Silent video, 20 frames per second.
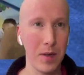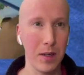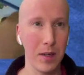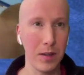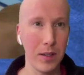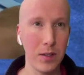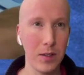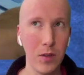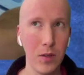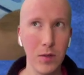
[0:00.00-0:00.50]
and at
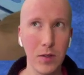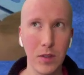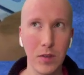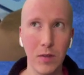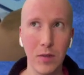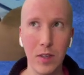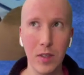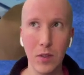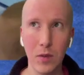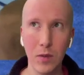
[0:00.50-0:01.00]
least use the
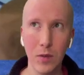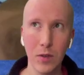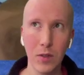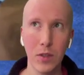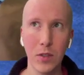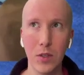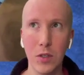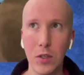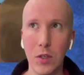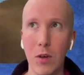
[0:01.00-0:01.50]

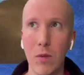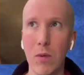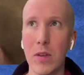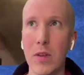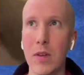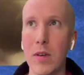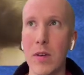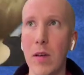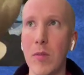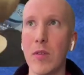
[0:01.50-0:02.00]
visuals to show where
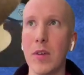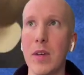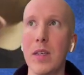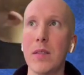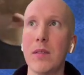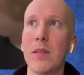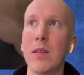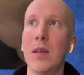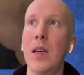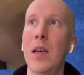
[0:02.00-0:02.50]
the number
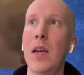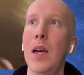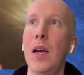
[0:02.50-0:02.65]
is.